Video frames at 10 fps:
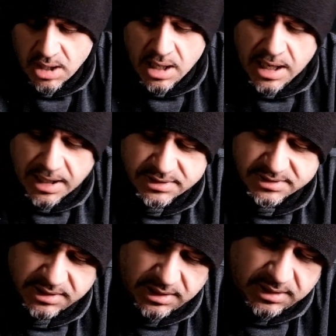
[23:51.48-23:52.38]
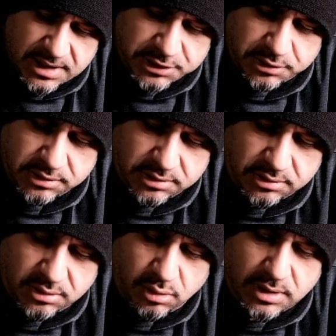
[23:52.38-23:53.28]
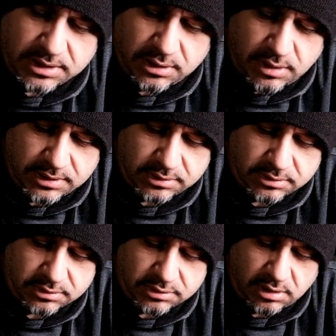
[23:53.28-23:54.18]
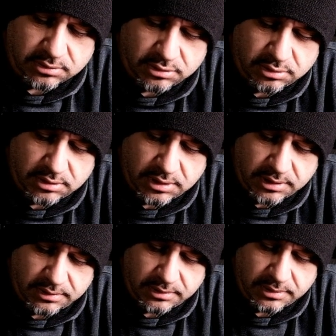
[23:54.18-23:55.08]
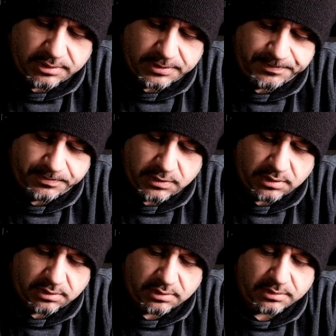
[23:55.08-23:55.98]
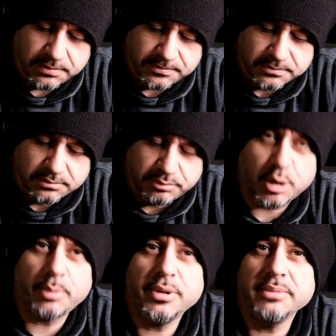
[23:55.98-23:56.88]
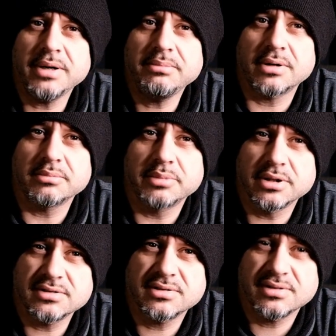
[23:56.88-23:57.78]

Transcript: I still actually don't know why the Quadron don't do the properly membrane, because